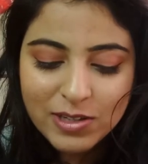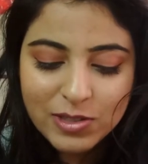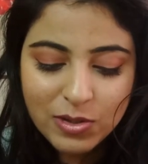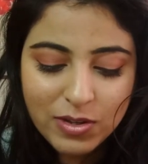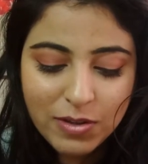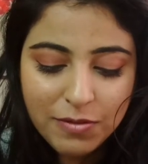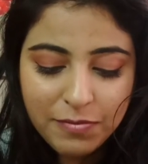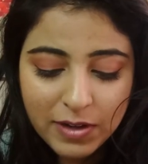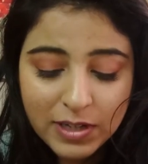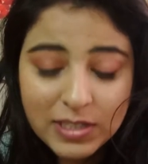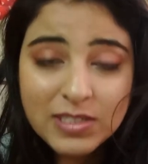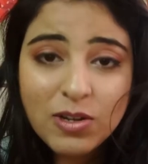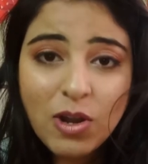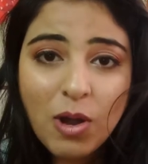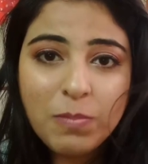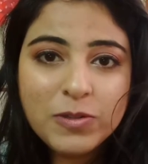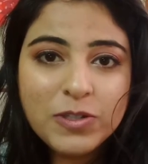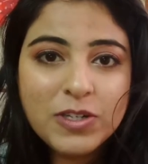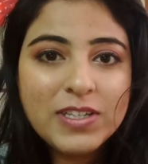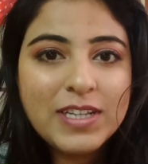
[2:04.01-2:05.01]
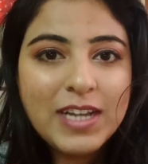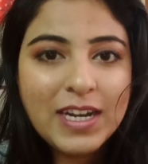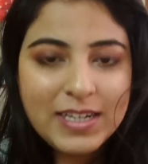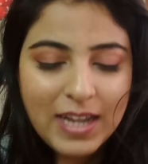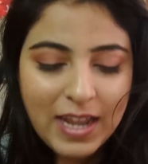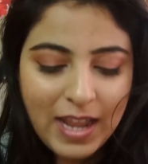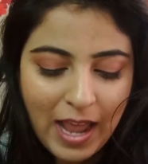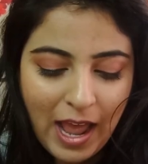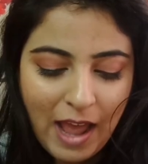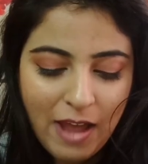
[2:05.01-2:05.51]
So the first option
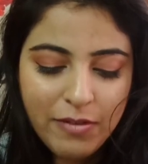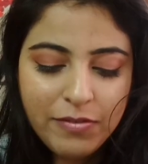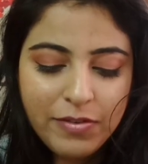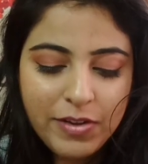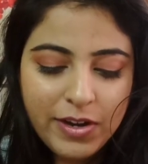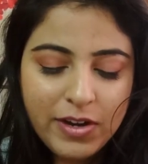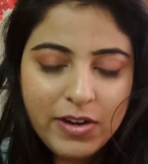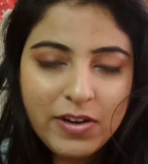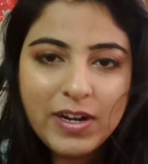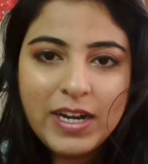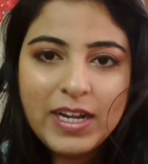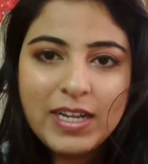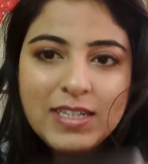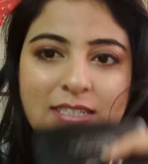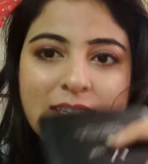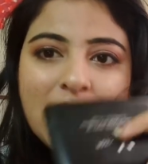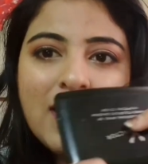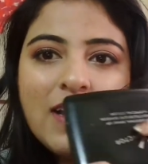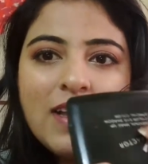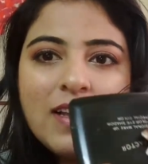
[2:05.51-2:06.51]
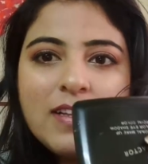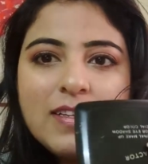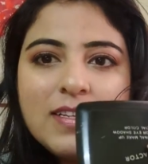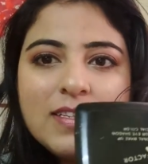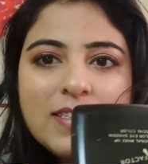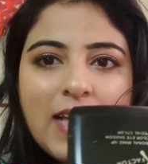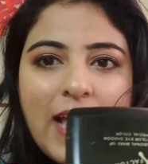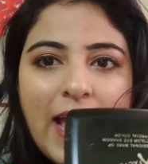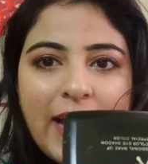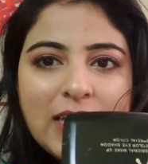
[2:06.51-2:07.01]
that I have here is
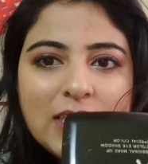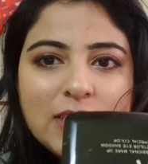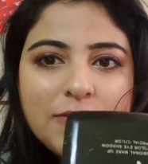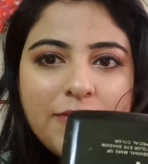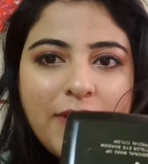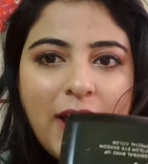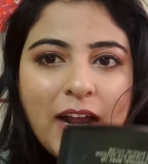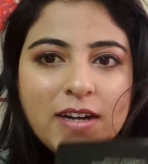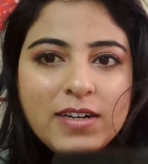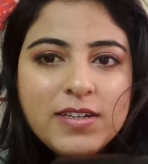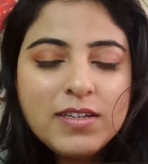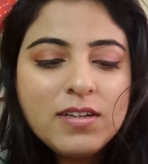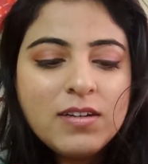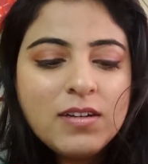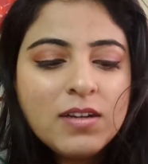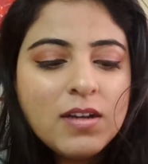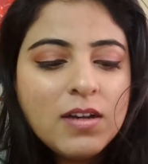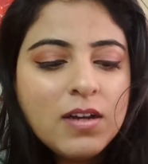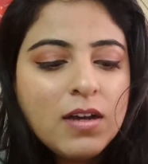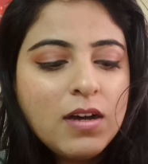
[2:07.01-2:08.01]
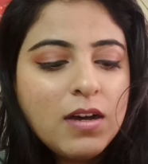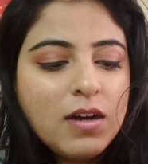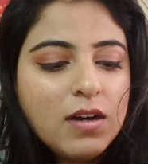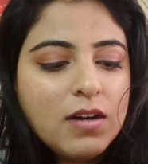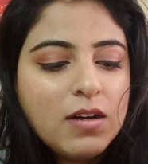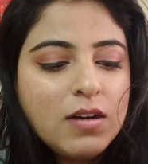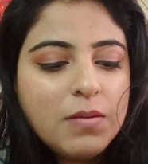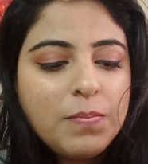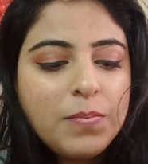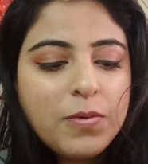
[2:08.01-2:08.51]
this X Factor
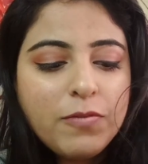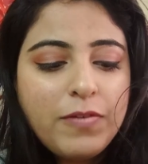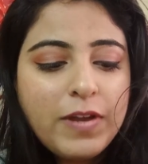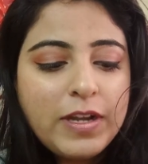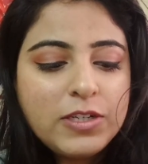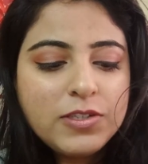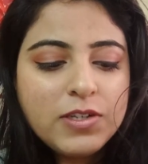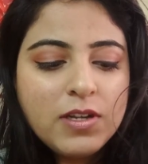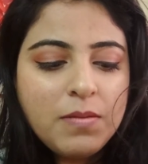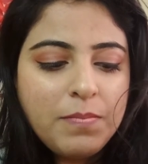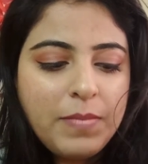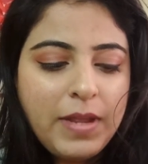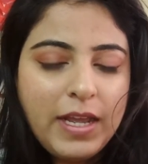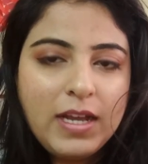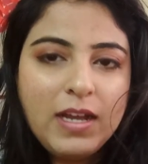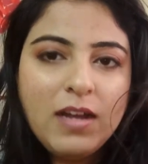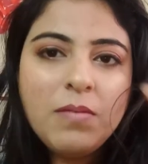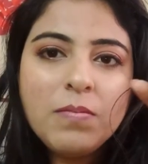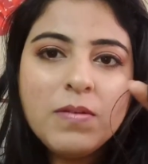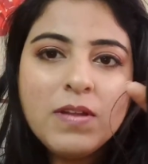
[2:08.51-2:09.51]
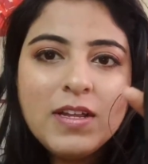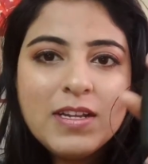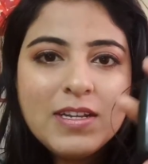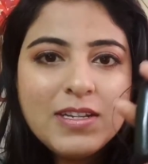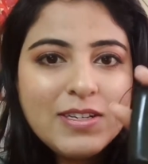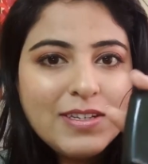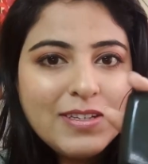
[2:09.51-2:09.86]
Professional Makeup.